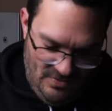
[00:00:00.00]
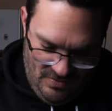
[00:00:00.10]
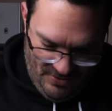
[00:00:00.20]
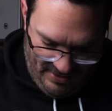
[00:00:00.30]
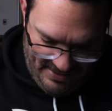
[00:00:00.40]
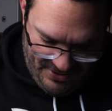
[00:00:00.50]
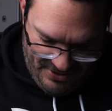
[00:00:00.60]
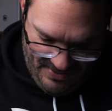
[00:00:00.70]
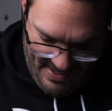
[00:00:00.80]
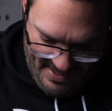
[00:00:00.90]
One more click
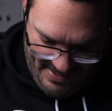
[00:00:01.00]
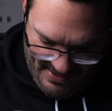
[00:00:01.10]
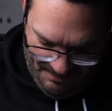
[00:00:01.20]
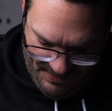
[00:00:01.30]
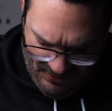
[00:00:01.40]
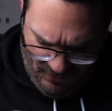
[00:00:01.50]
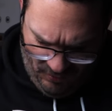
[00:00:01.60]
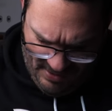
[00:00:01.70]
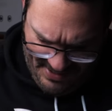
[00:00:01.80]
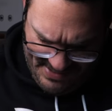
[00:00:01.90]
should do it. And the build
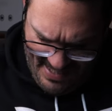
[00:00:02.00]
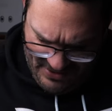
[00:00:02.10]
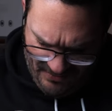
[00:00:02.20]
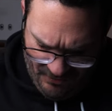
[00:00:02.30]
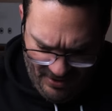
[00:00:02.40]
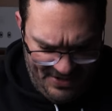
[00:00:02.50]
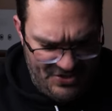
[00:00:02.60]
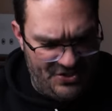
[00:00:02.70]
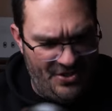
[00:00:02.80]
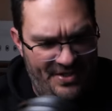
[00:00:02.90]
quality is actually really
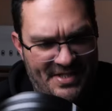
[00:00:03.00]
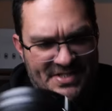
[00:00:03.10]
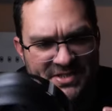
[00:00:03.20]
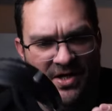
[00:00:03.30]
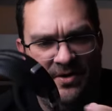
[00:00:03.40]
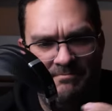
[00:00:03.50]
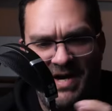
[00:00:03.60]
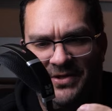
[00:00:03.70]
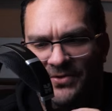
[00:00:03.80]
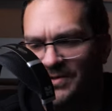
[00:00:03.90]
sturdy. This is all
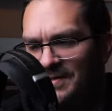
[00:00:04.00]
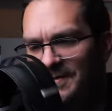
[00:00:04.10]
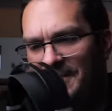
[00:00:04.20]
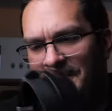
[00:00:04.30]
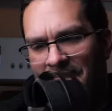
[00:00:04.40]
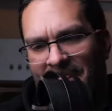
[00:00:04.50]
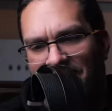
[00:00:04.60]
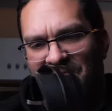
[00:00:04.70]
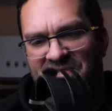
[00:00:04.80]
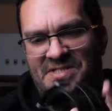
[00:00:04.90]
metal.
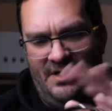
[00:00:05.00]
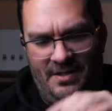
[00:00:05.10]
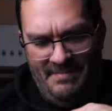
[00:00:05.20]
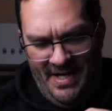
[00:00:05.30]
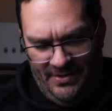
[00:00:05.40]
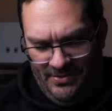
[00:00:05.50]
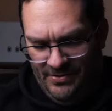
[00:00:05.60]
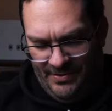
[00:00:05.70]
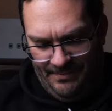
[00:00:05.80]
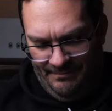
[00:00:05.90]
This is all metal,
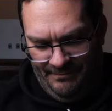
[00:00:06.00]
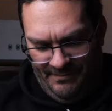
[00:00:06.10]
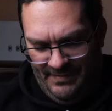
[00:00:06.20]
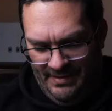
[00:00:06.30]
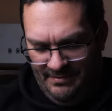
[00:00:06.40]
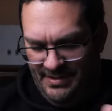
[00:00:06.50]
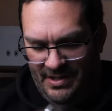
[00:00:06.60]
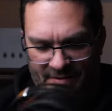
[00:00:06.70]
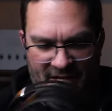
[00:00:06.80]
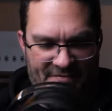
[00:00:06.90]
or, you
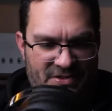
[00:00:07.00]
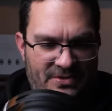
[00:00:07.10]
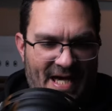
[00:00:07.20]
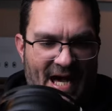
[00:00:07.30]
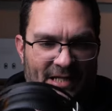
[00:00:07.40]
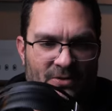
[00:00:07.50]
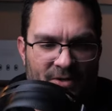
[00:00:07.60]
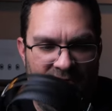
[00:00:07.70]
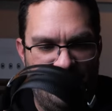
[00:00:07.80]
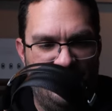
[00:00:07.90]
know, heavy duty
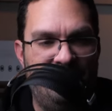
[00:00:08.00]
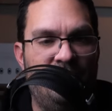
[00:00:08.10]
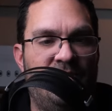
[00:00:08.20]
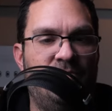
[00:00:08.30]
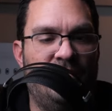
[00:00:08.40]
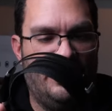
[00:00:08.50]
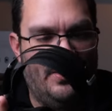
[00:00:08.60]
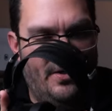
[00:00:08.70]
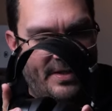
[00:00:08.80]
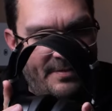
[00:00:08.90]
alloy, whatever you want to
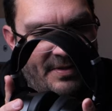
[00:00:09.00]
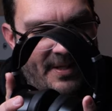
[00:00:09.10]
call it.